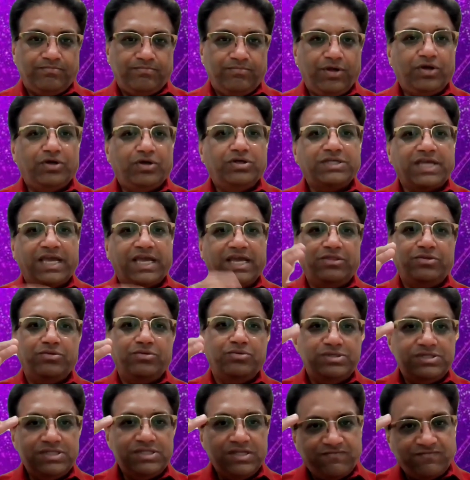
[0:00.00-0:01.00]
because
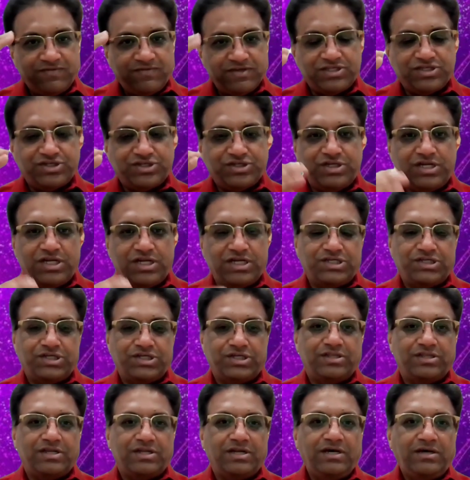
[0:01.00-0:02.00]
Ketu is the first
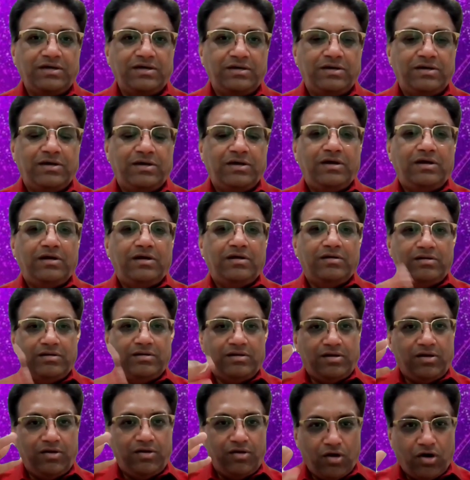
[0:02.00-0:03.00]
nakshatra
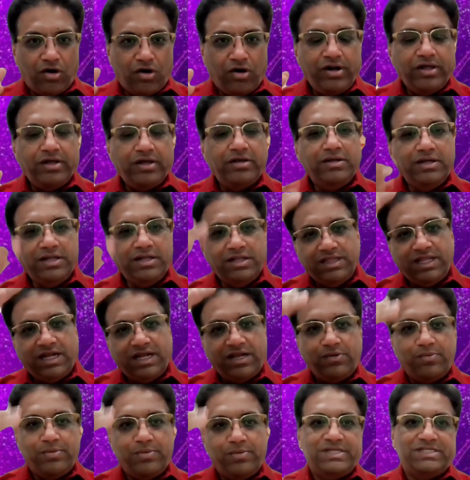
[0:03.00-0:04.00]
lord in
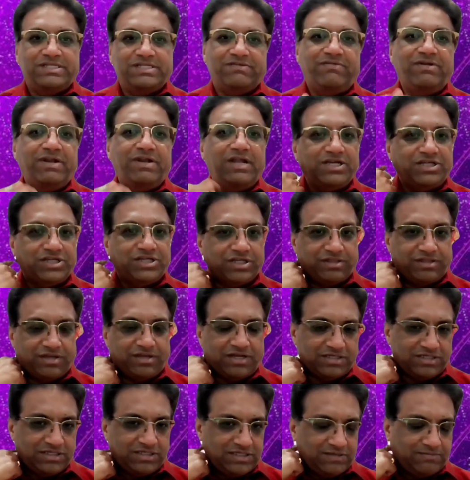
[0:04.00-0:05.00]
that 27
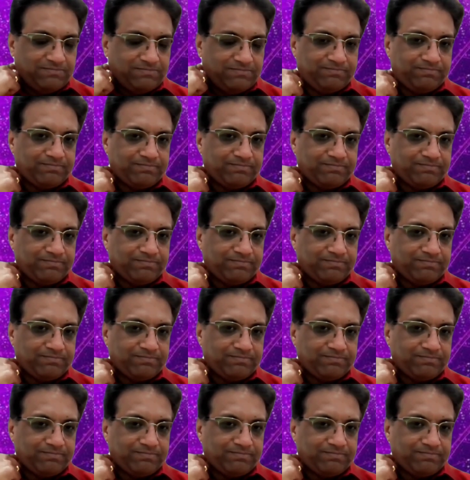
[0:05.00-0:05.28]
nakshatras.